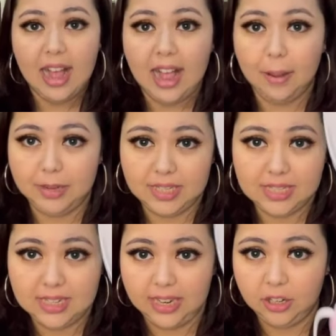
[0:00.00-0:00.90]
My sister
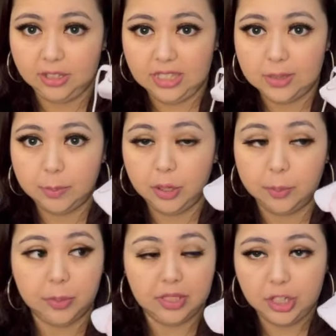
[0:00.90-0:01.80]
and I got this
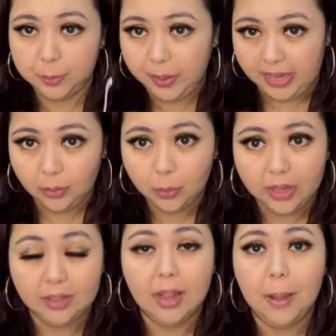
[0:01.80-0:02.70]
purplish pink one
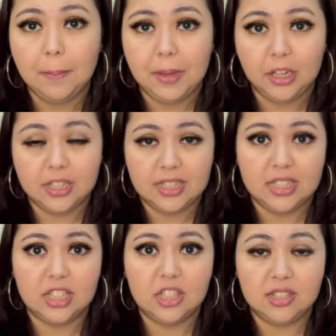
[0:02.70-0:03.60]
because
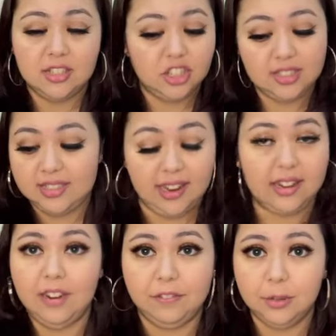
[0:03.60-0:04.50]
it's just that
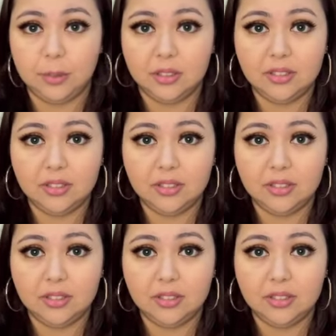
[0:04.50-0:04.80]
comfortable.